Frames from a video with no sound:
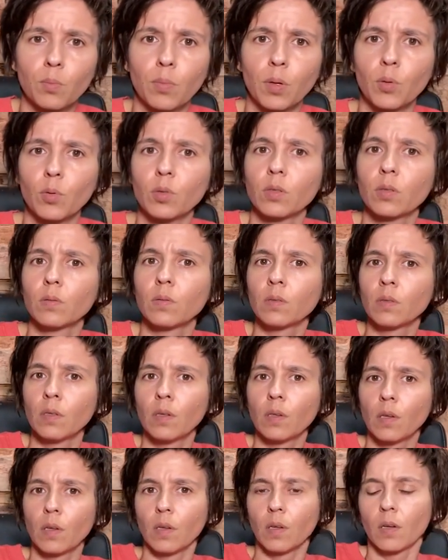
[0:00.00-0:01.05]
boat
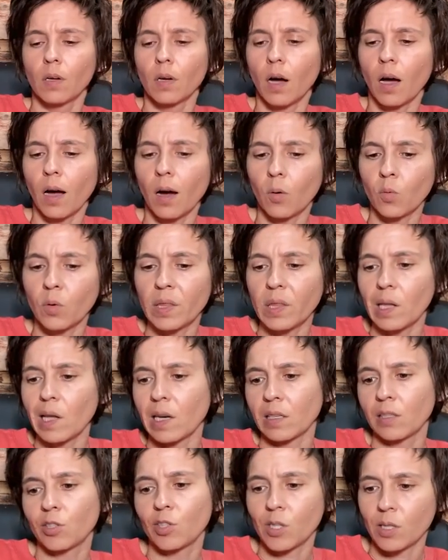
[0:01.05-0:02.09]
uh, with the
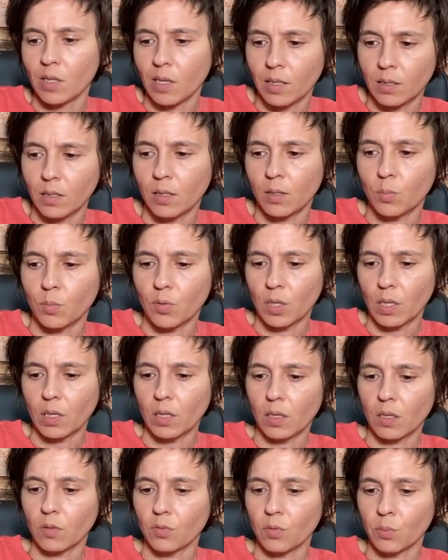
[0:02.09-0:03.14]
energy that they're
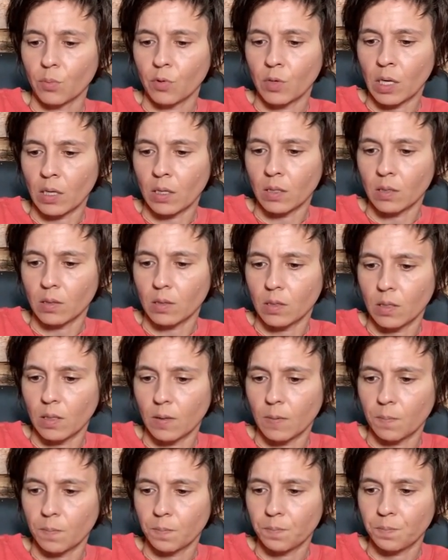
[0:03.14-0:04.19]
bringing, from what I can
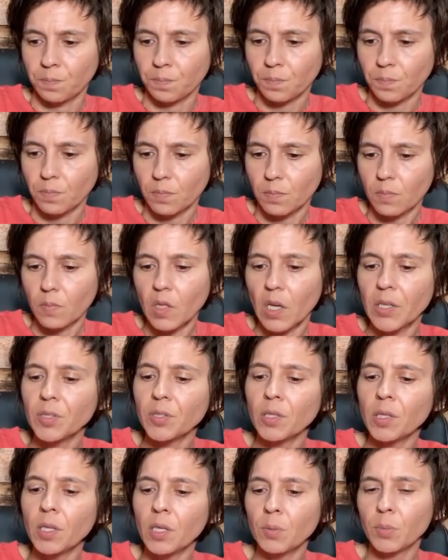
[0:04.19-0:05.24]
see. It's
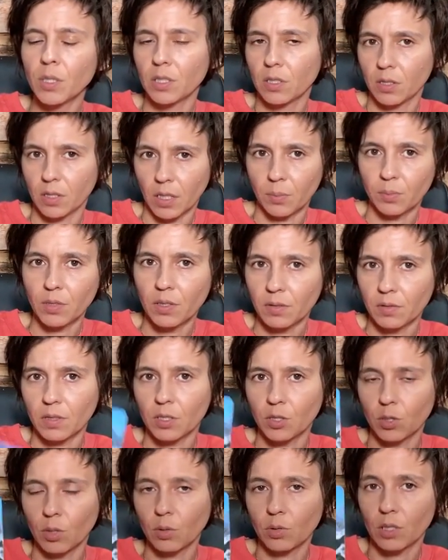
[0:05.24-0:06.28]
a little bit deceptive. It
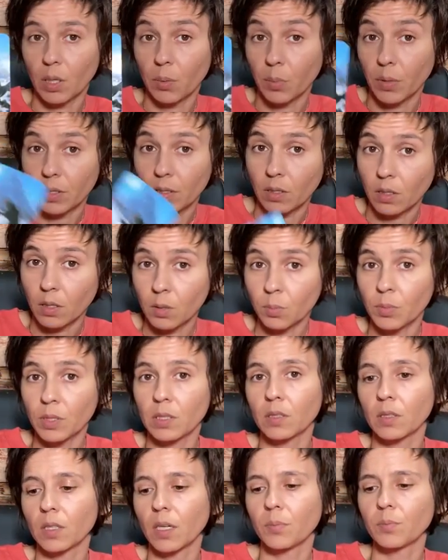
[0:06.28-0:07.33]
shows up as a little bit
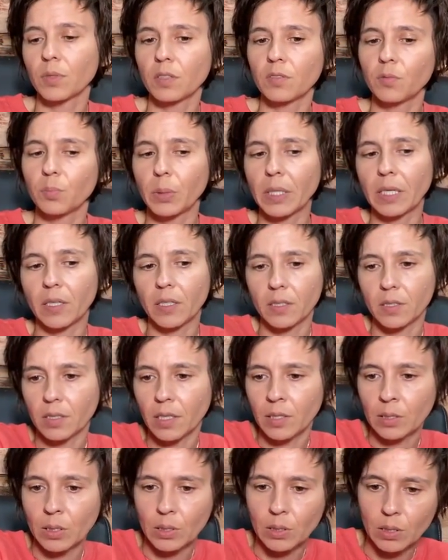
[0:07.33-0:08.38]
deceptive because,
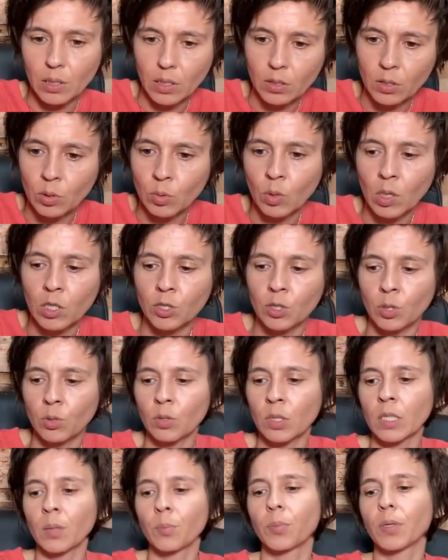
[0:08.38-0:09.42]
as I said, you are
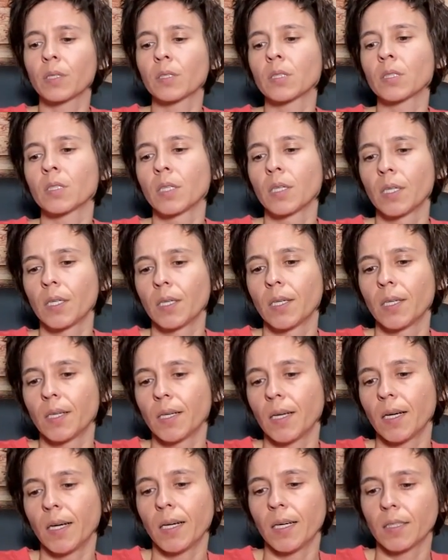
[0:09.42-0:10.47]
showing up as
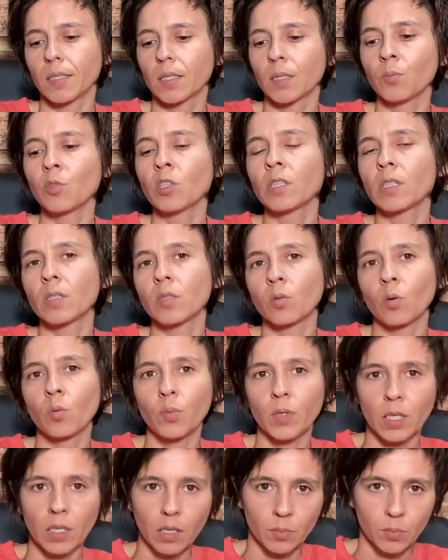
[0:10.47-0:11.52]
uh, someone that's
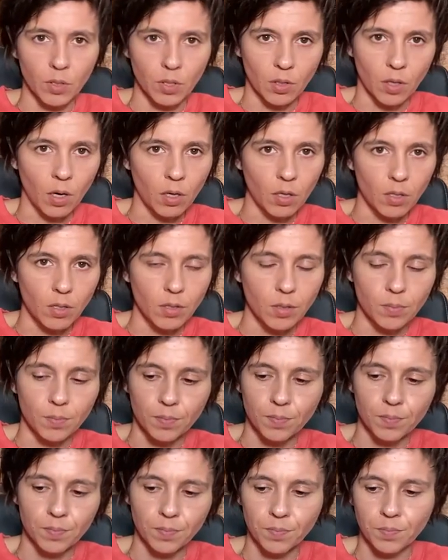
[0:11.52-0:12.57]
opening up their heart.
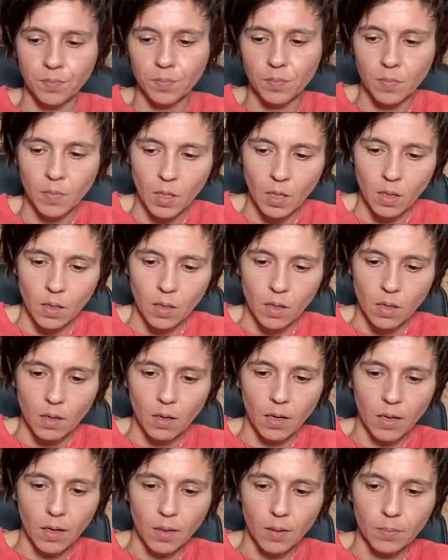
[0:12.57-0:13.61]

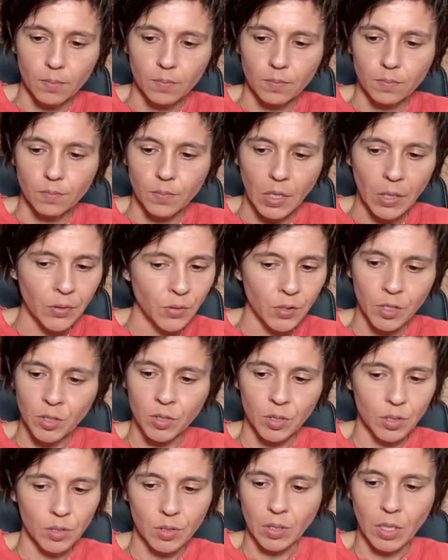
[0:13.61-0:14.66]
Um, and
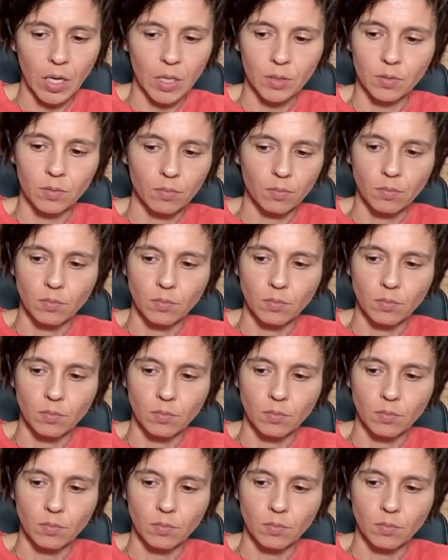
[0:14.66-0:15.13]
this is not